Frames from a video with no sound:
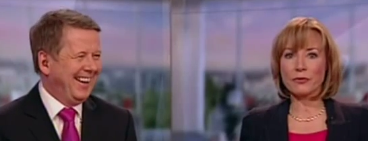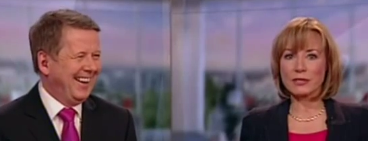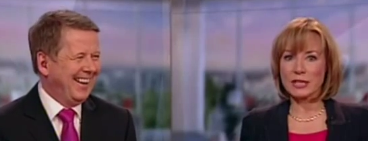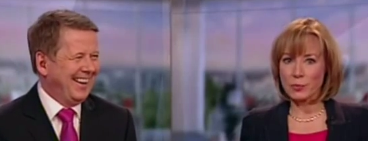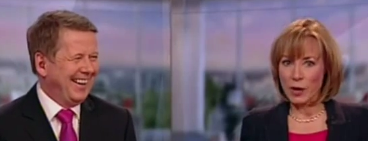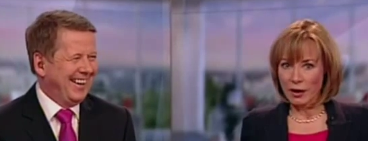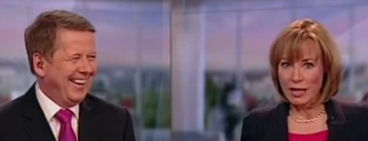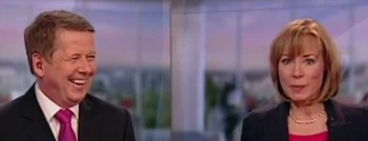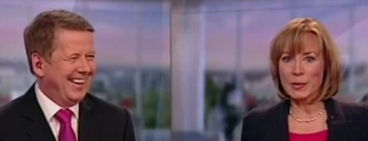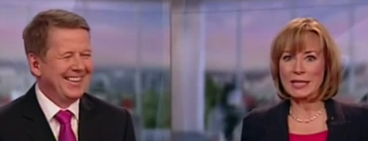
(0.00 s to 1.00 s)
Speaker 1: 9.15. We are
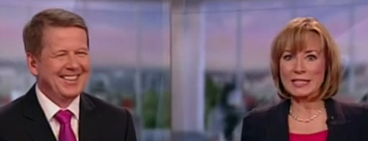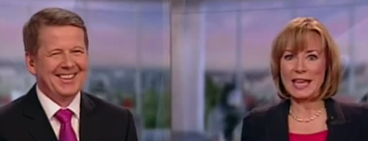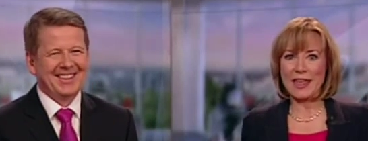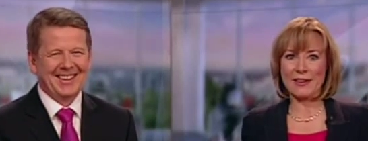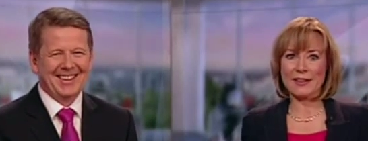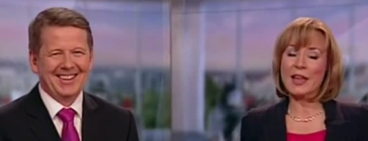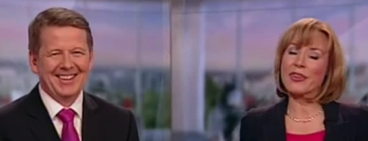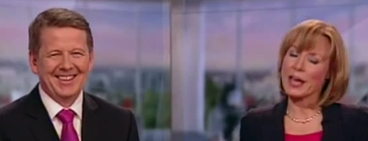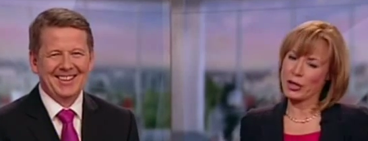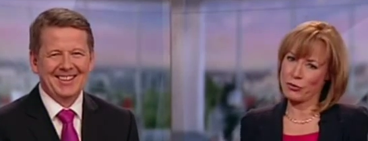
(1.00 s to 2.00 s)
keeping it together.
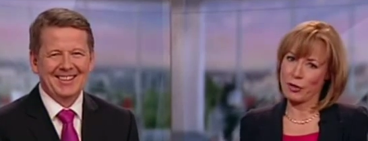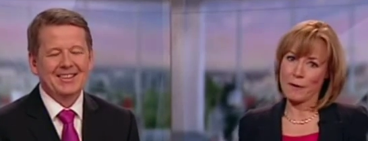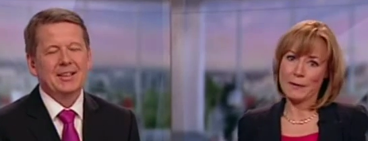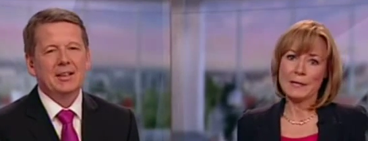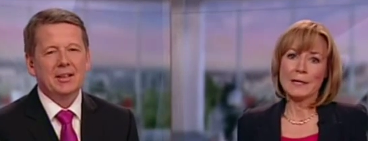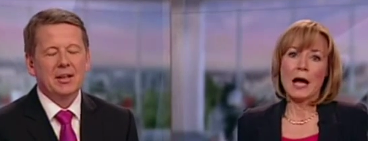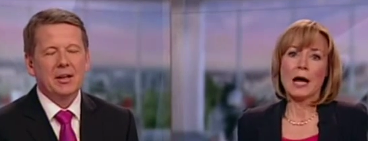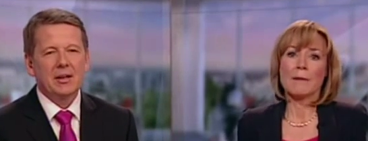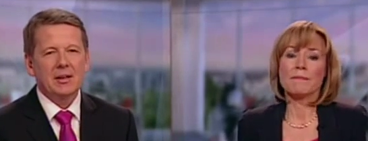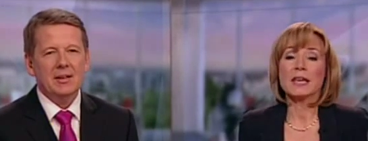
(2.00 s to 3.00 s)
Thank you, though.
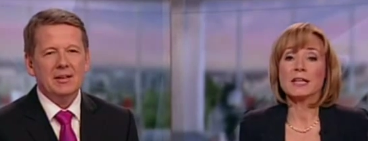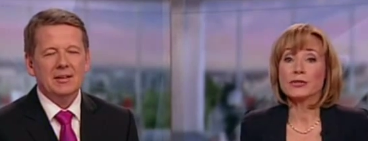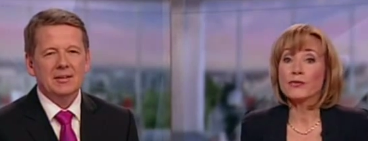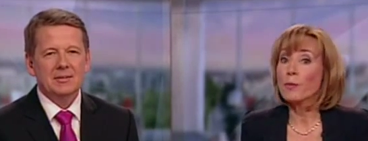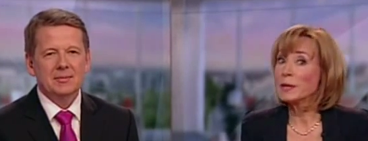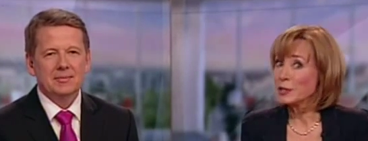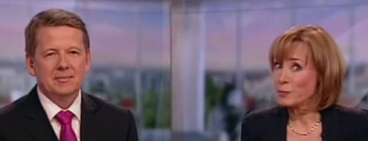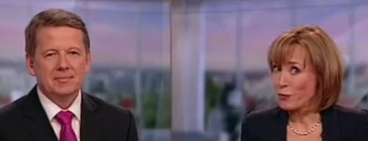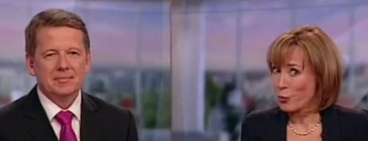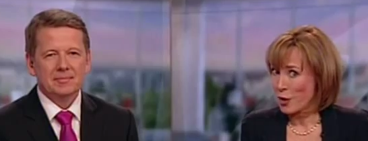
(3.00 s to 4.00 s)
Um, it's four minutes
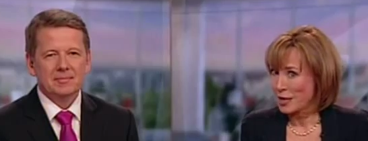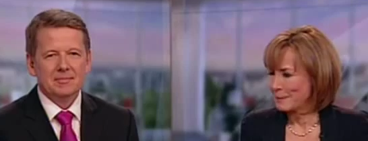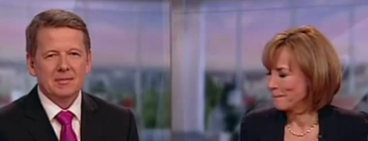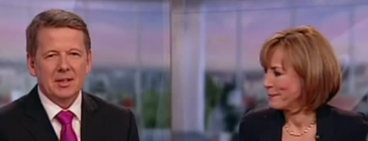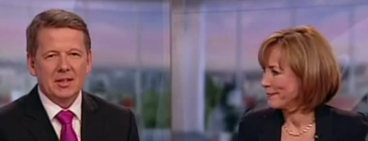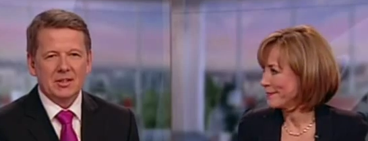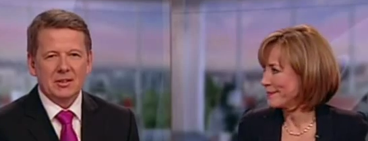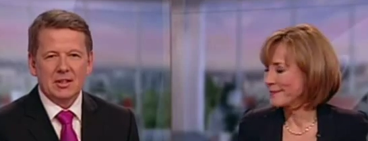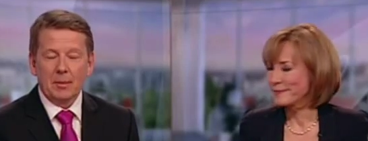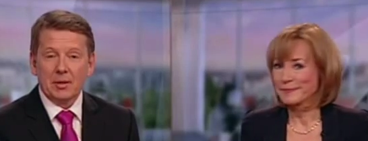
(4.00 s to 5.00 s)
before eight.
Speaker 2: Yes,
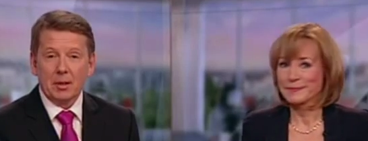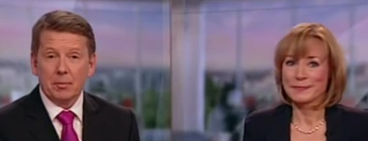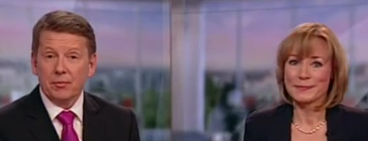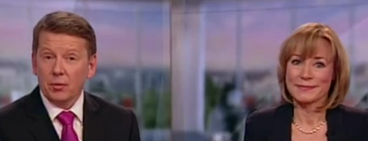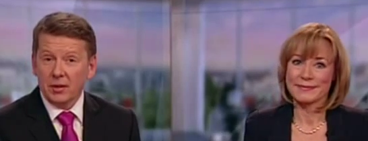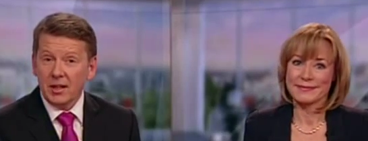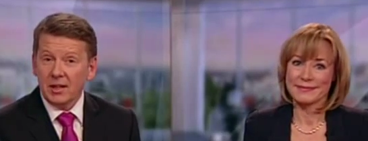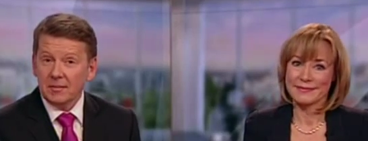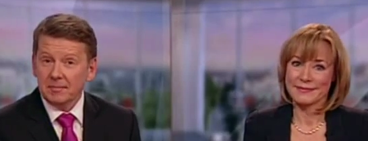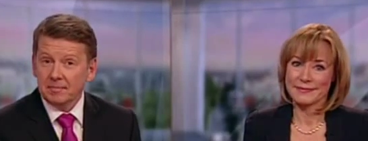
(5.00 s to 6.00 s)
and coming up before
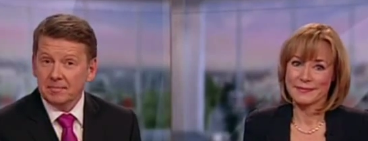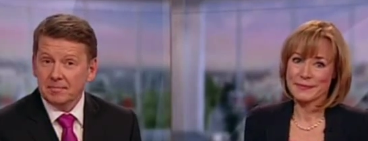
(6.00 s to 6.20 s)
nine...